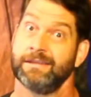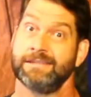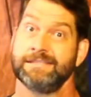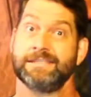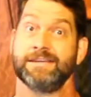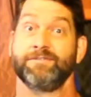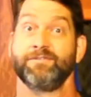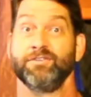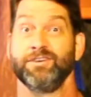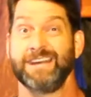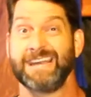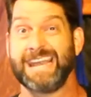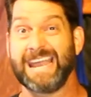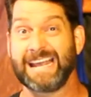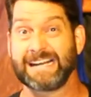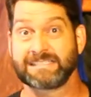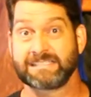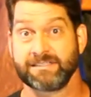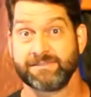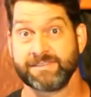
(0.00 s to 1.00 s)
different
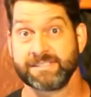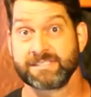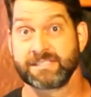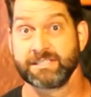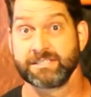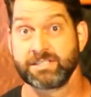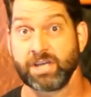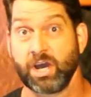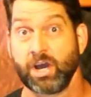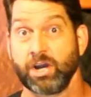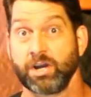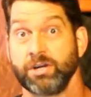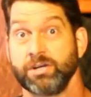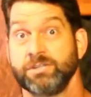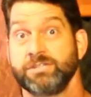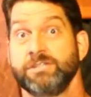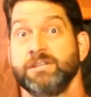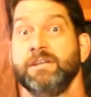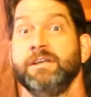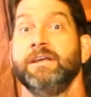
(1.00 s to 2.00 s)
necks of his
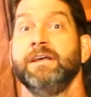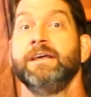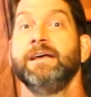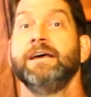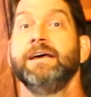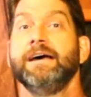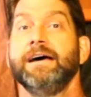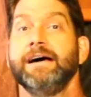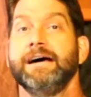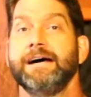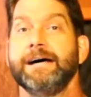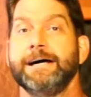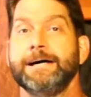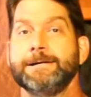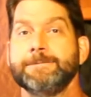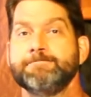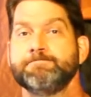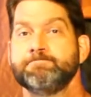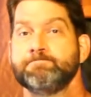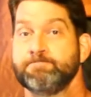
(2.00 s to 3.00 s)
guitars.
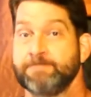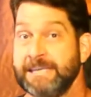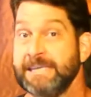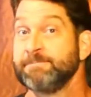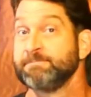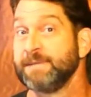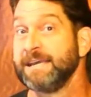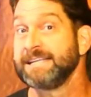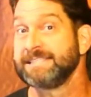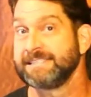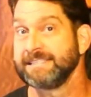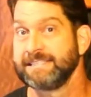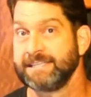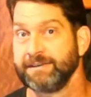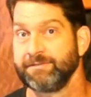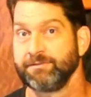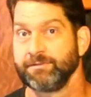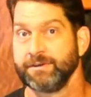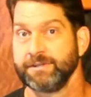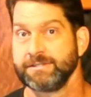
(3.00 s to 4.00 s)
It makes a
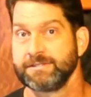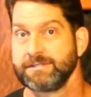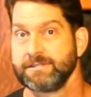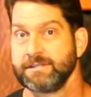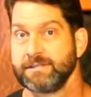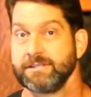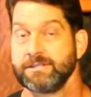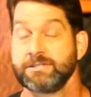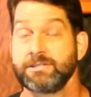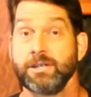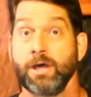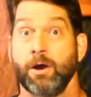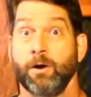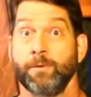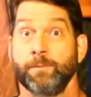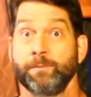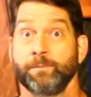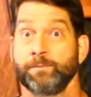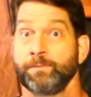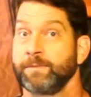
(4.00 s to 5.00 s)
difference. So,
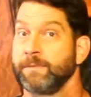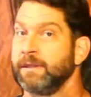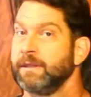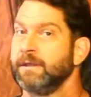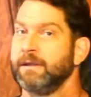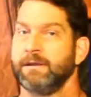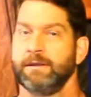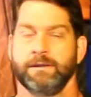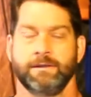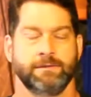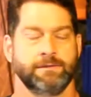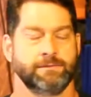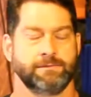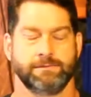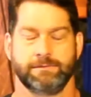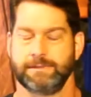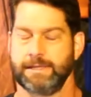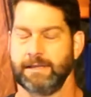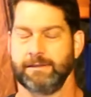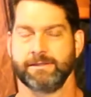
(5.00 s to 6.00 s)

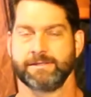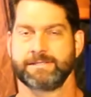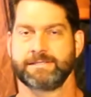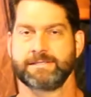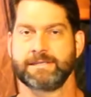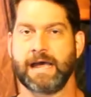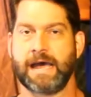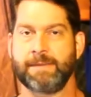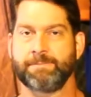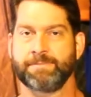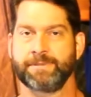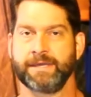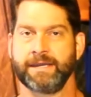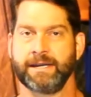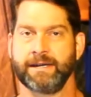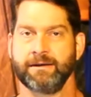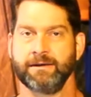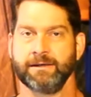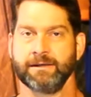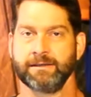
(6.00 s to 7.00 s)
now let's stop
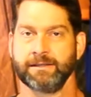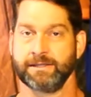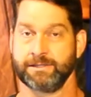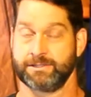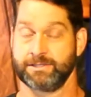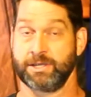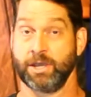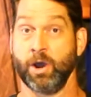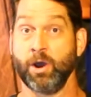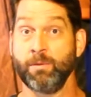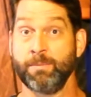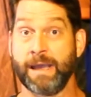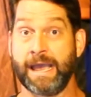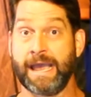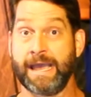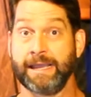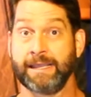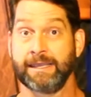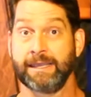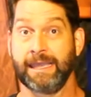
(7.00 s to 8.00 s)
there, let's go
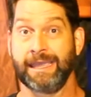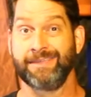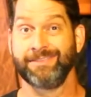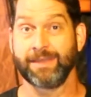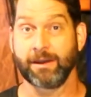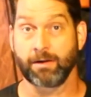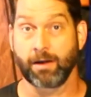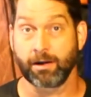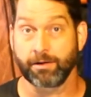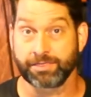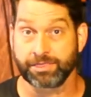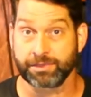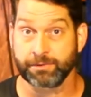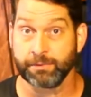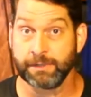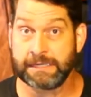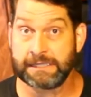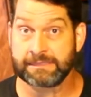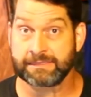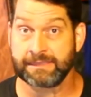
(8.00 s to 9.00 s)
back, and there are
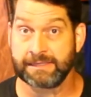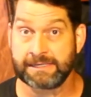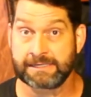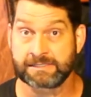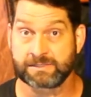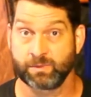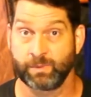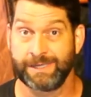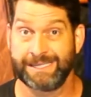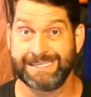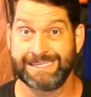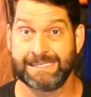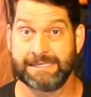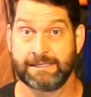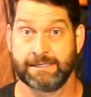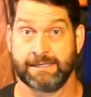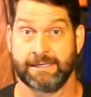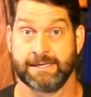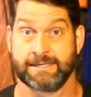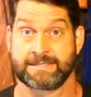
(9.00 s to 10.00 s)
three things we need
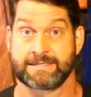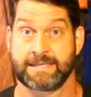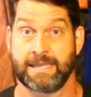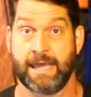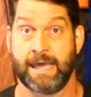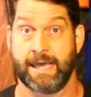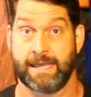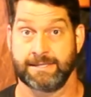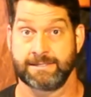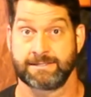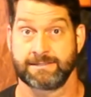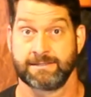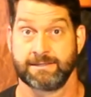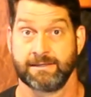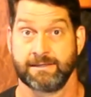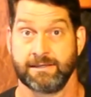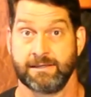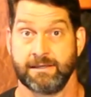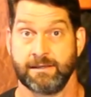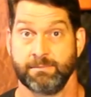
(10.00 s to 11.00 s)
to discuss
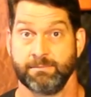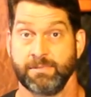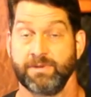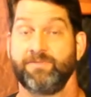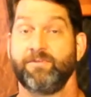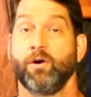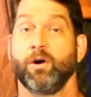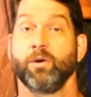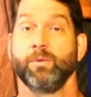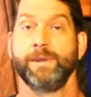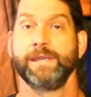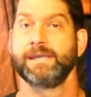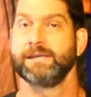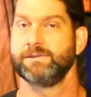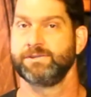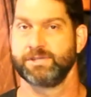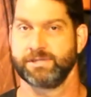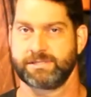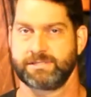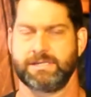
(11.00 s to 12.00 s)
before we
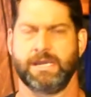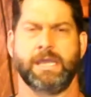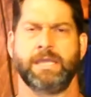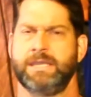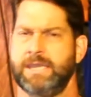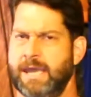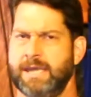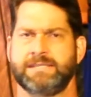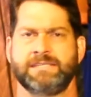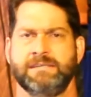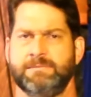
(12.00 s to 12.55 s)
can just say, yes,